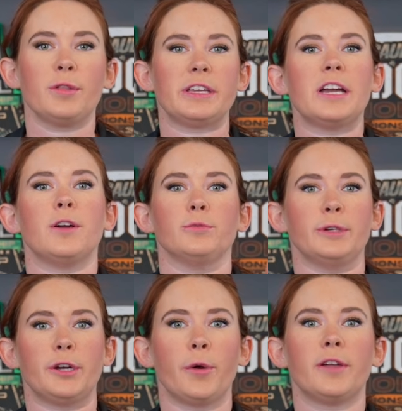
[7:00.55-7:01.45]
the gun
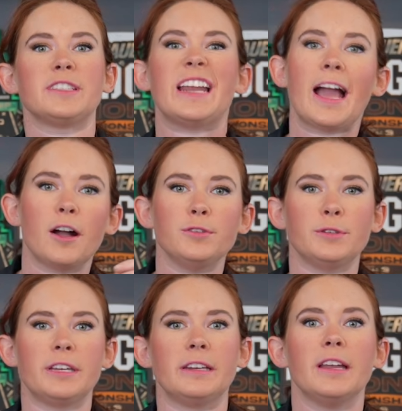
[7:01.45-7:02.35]
recoils and how
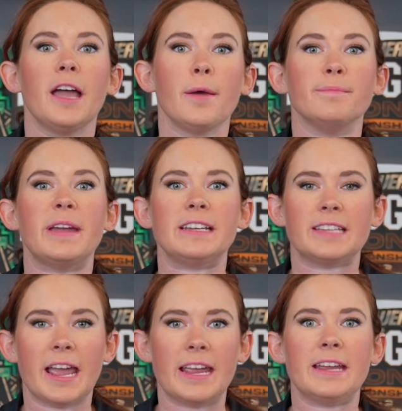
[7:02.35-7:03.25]
you can
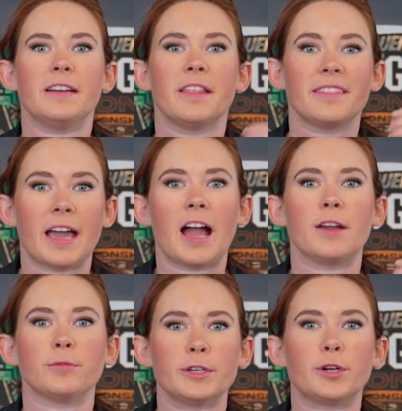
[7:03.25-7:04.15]
maintain
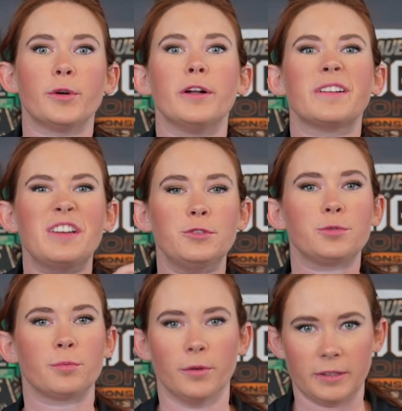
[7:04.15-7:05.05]
that recoil,
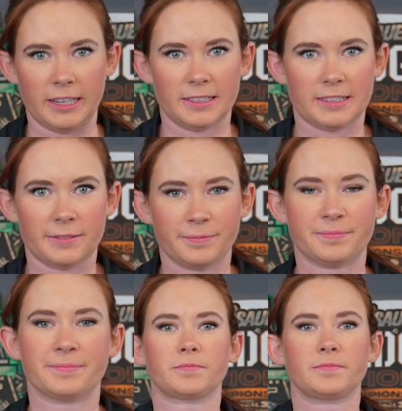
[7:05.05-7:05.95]
control it.
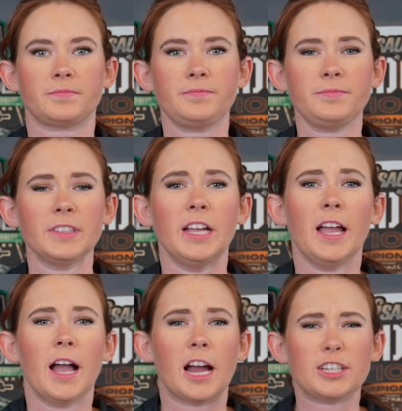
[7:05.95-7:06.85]

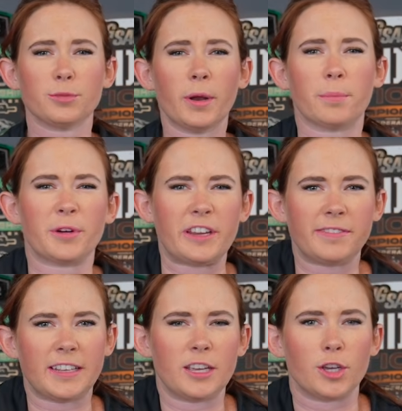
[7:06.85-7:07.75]
I just want to
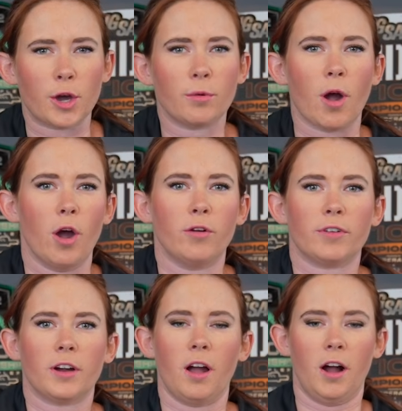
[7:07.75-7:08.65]
briefly go
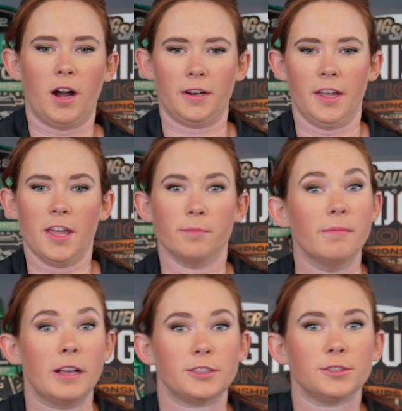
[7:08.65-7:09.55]
over on
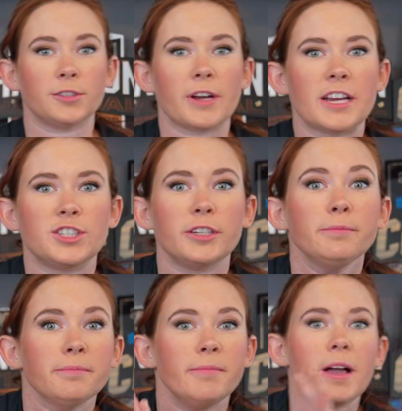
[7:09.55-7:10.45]
muzzle
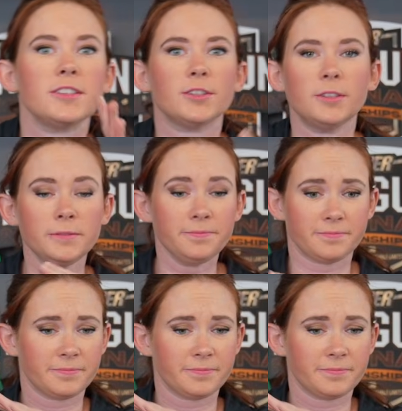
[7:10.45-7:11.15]
direction. Muzzle